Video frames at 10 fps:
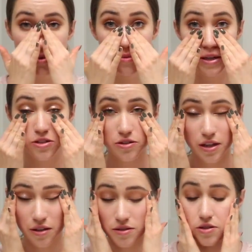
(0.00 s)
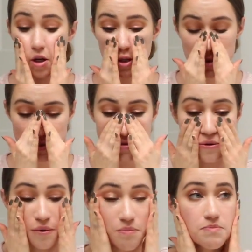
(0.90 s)
to really make sure that it starts
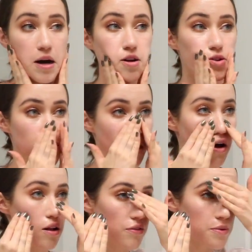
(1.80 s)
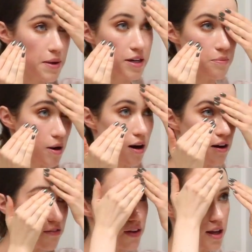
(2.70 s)
to melt all of the makeup
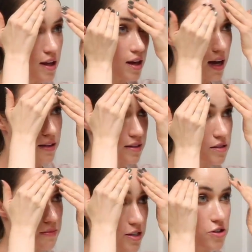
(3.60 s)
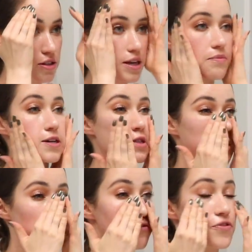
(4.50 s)
off. I like to make sure to get my
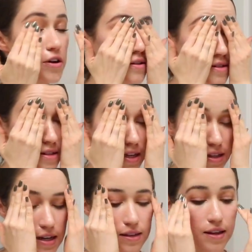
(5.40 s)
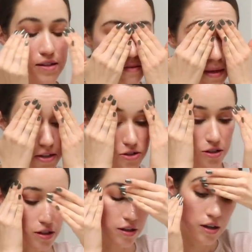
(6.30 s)
skin first and then I like to make
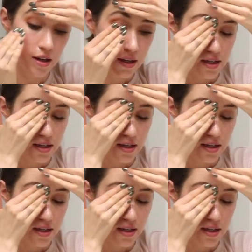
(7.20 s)
sure